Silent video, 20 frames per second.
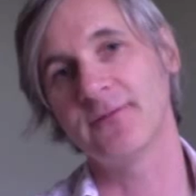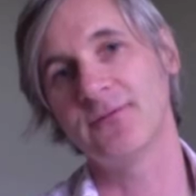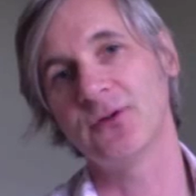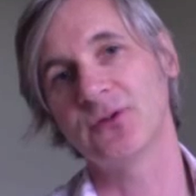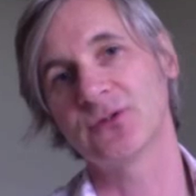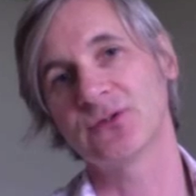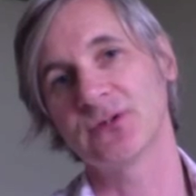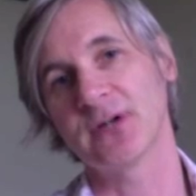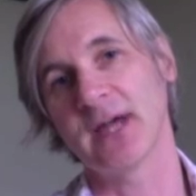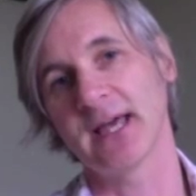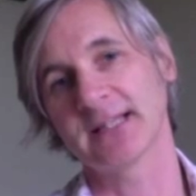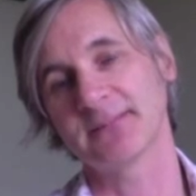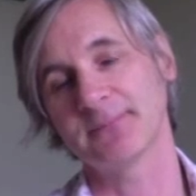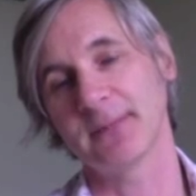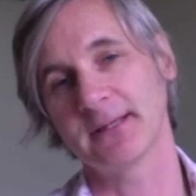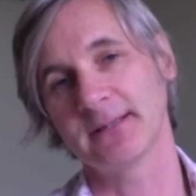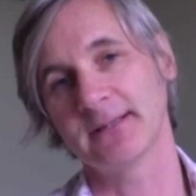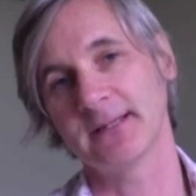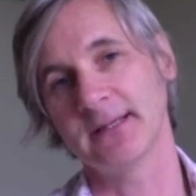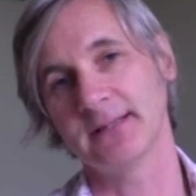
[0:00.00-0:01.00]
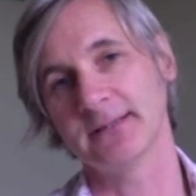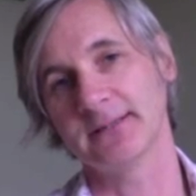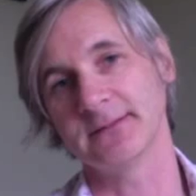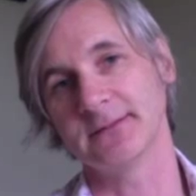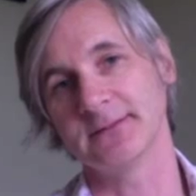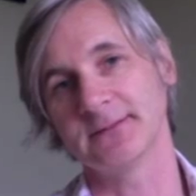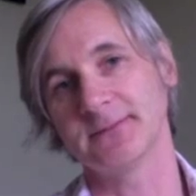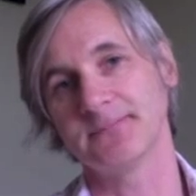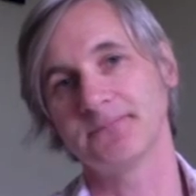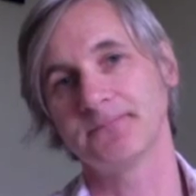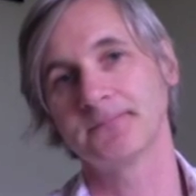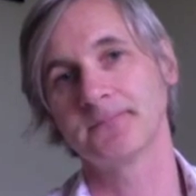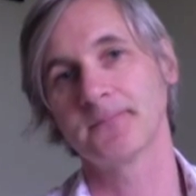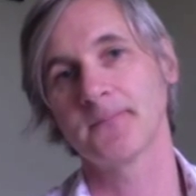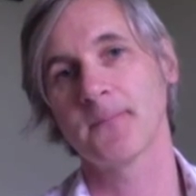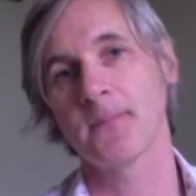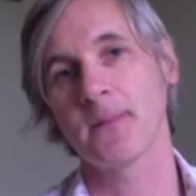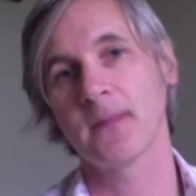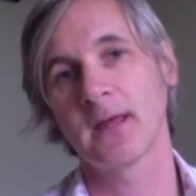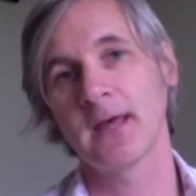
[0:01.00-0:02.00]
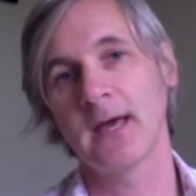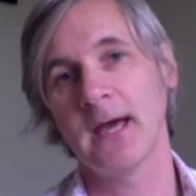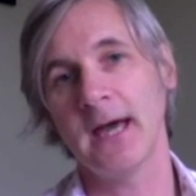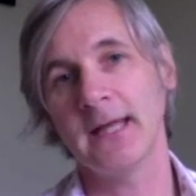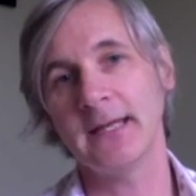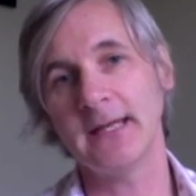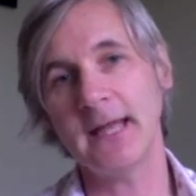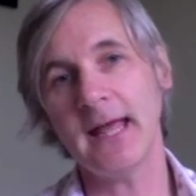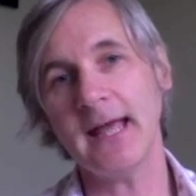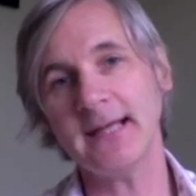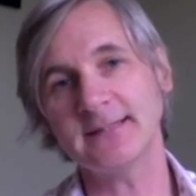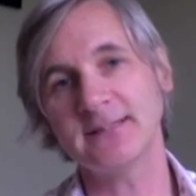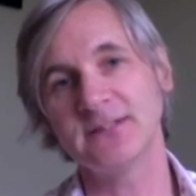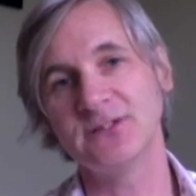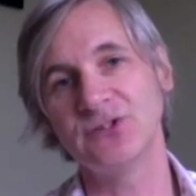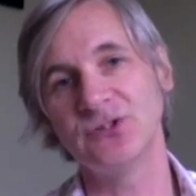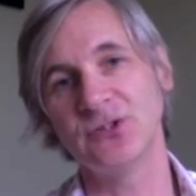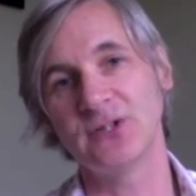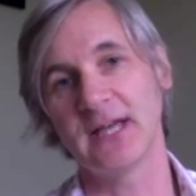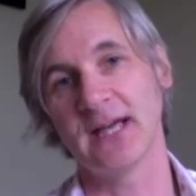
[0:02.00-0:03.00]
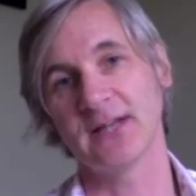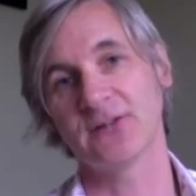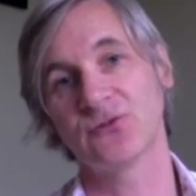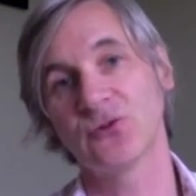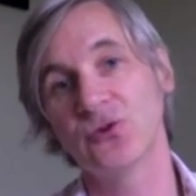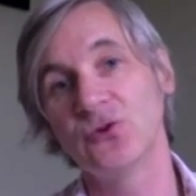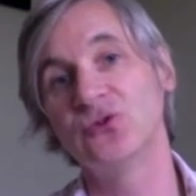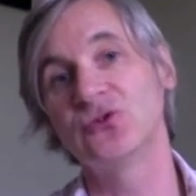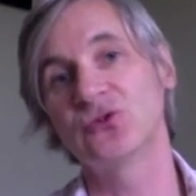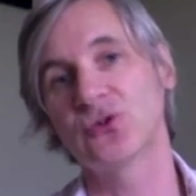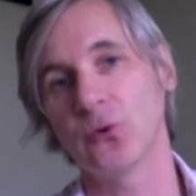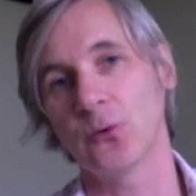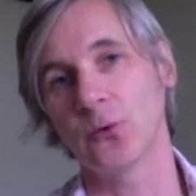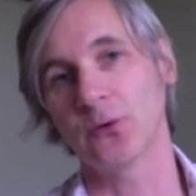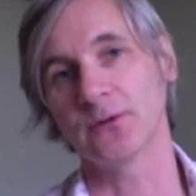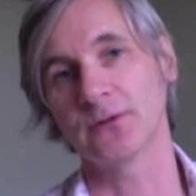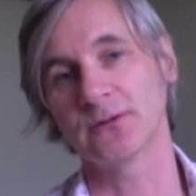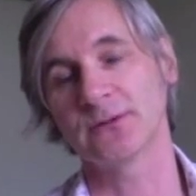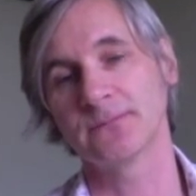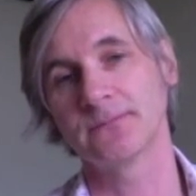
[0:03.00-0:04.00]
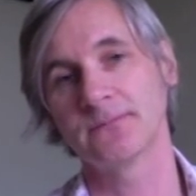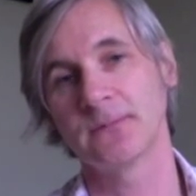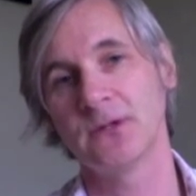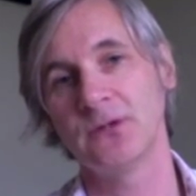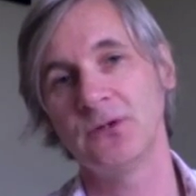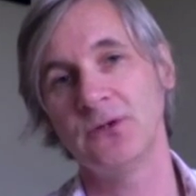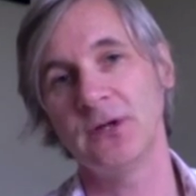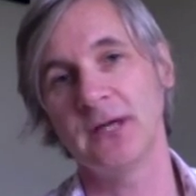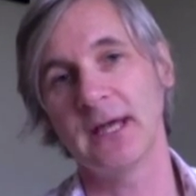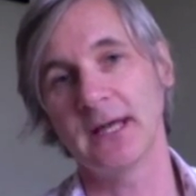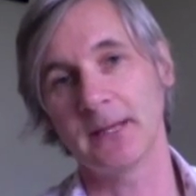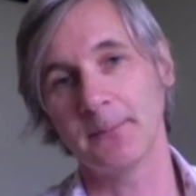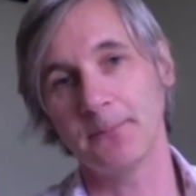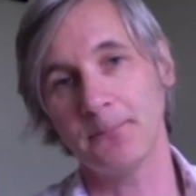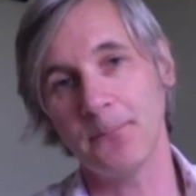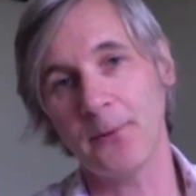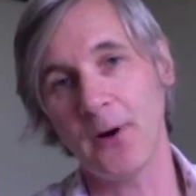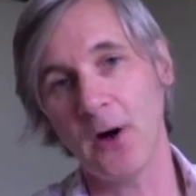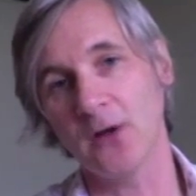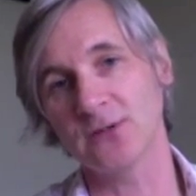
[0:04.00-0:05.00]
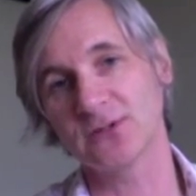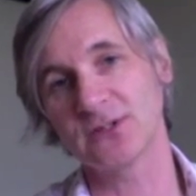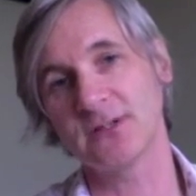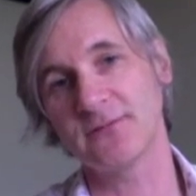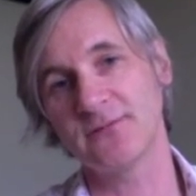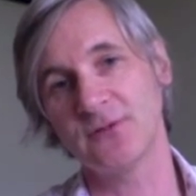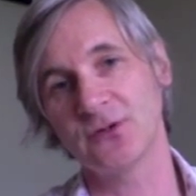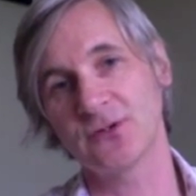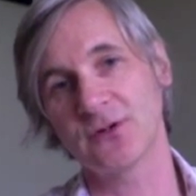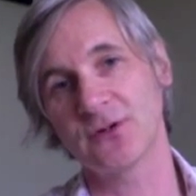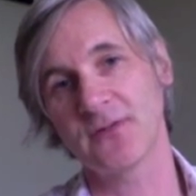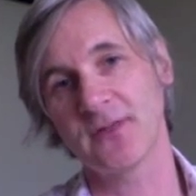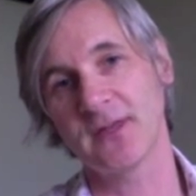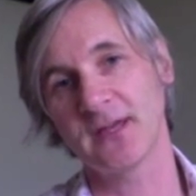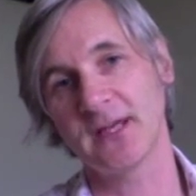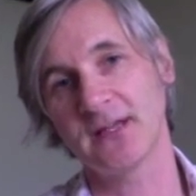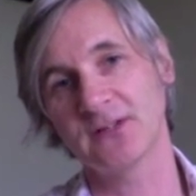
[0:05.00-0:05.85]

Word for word: future expectations. And in essence, you get two scores. You get a positive future thinking